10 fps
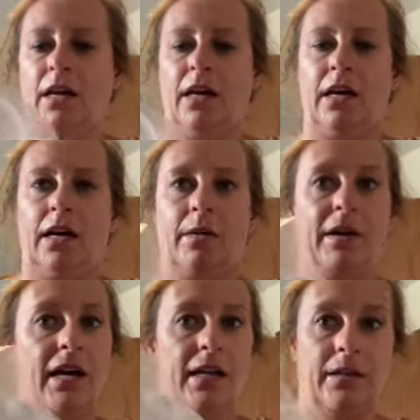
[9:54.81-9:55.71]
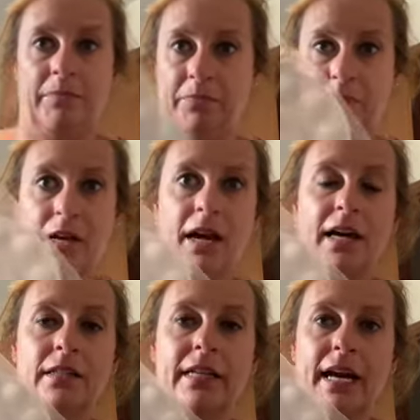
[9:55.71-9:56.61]
I had
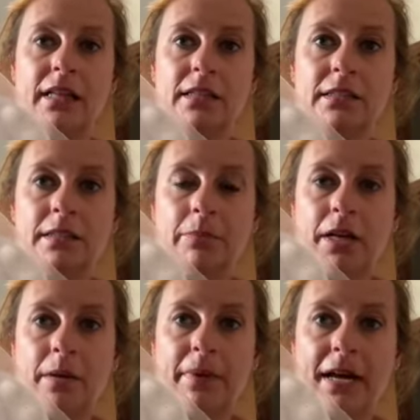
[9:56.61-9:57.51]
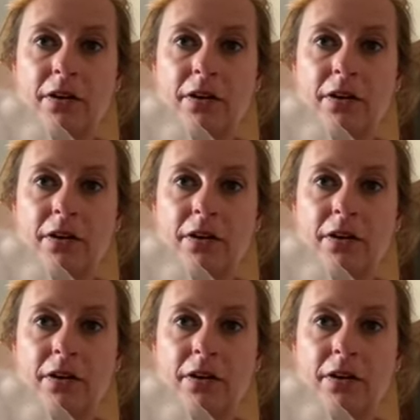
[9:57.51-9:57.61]
a gallon Ziploc bag